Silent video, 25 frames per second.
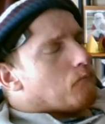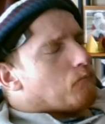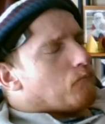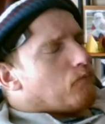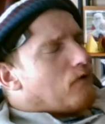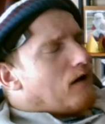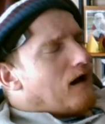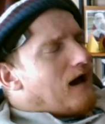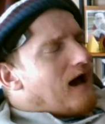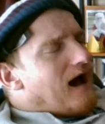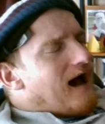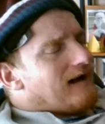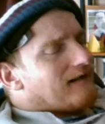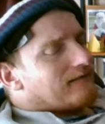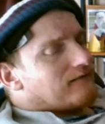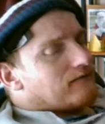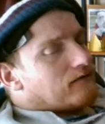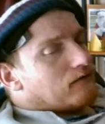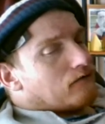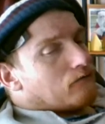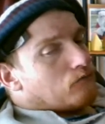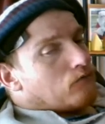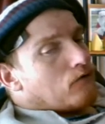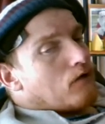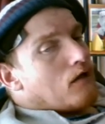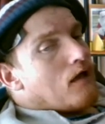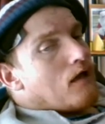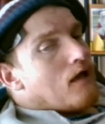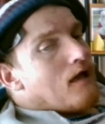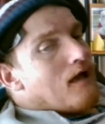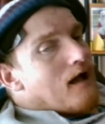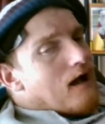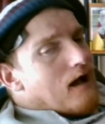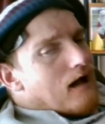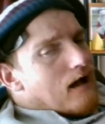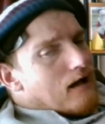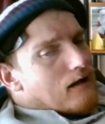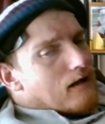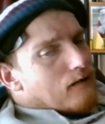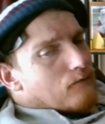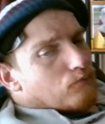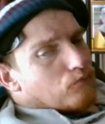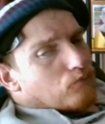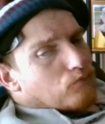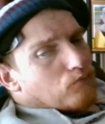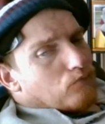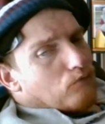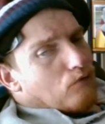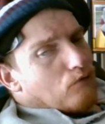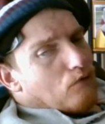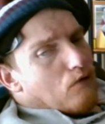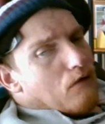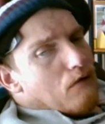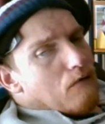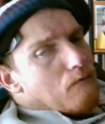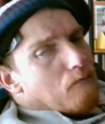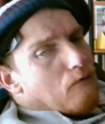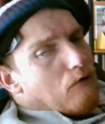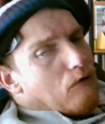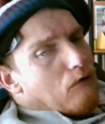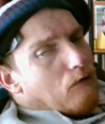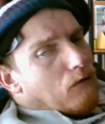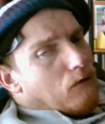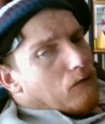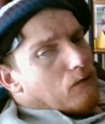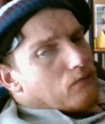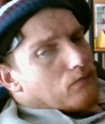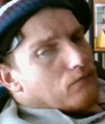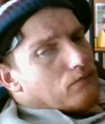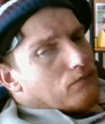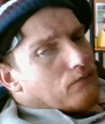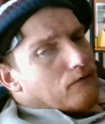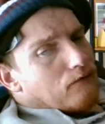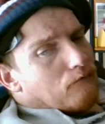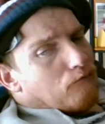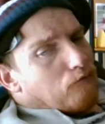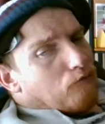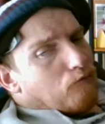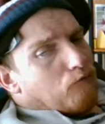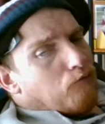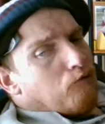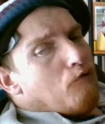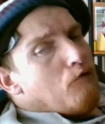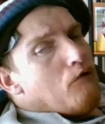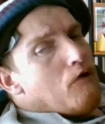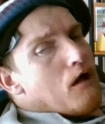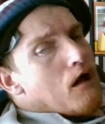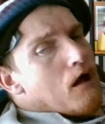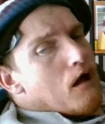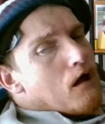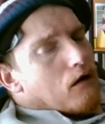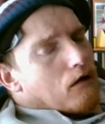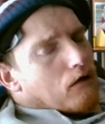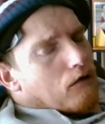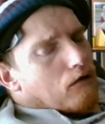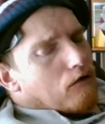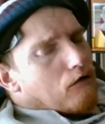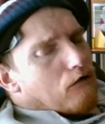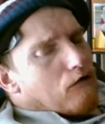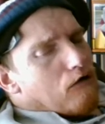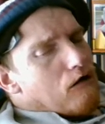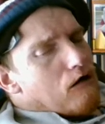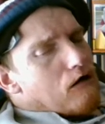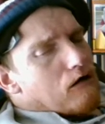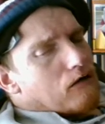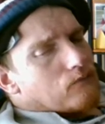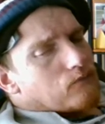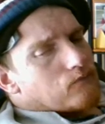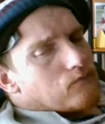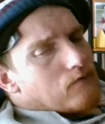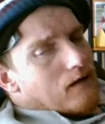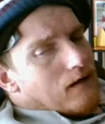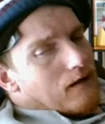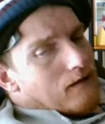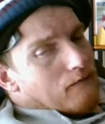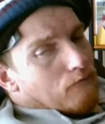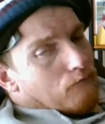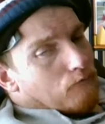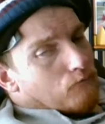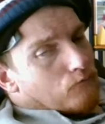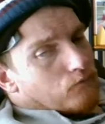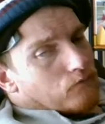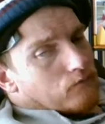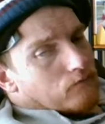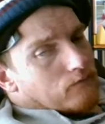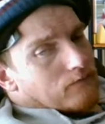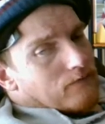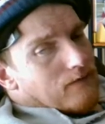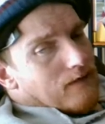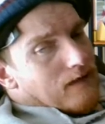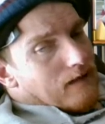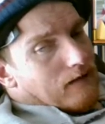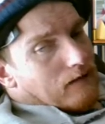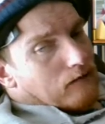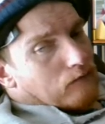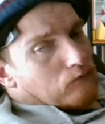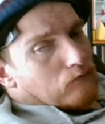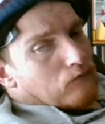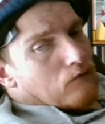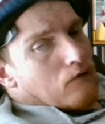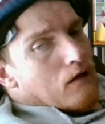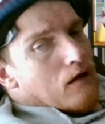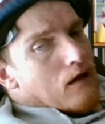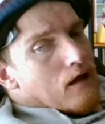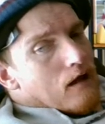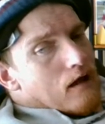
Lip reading: parties and serve on little cocktail sticks.